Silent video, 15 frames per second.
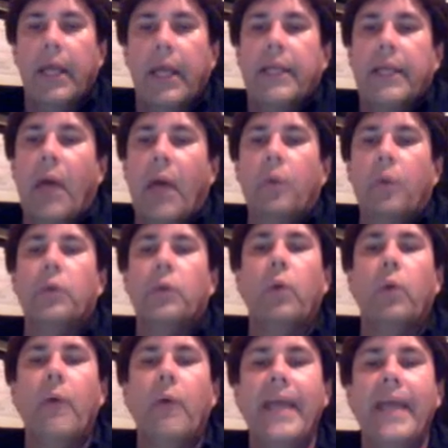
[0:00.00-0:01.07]
Yeah, the
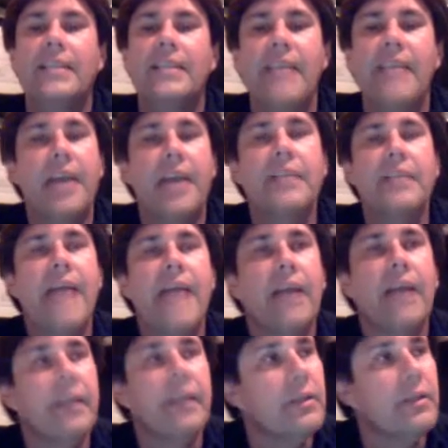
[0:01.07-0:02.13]
way he said it
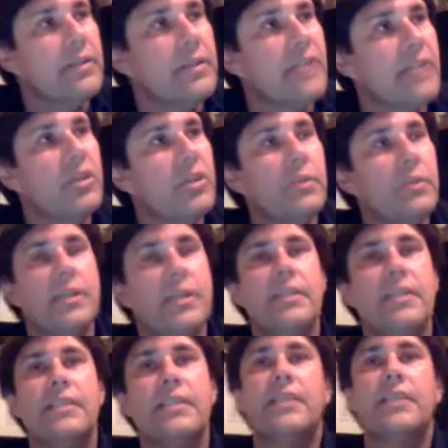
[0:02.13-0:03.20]
exactly, Cessna, was this.
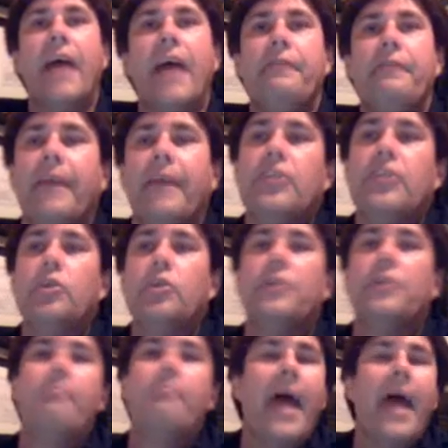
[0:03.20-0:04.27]
He says, I fed you
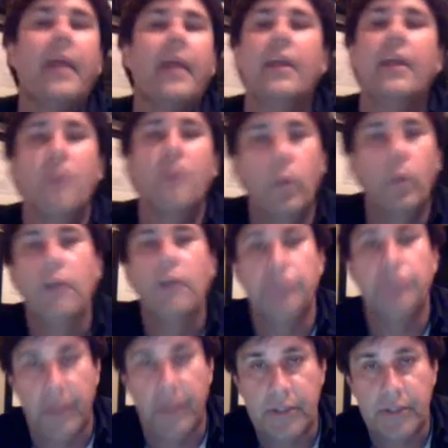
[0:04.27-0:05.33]
with manna in the
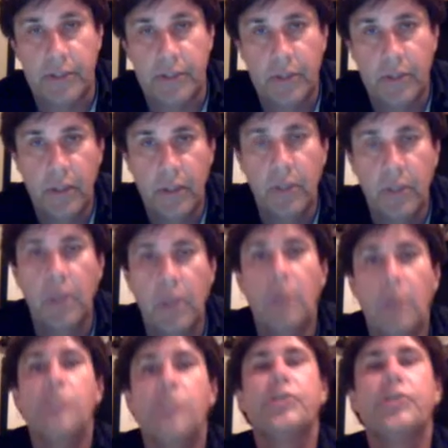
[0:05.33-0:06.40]
wilderness
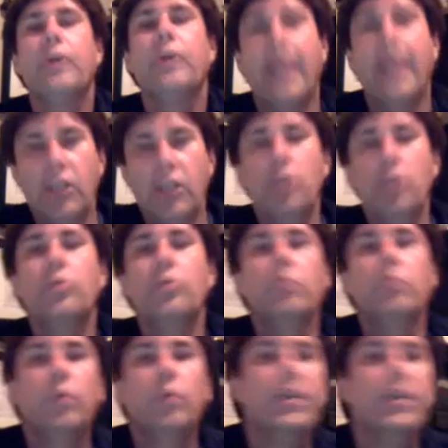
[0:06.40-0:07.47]
so that you
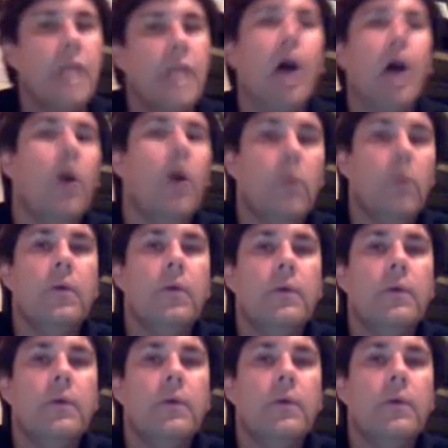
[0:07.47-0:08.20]
would know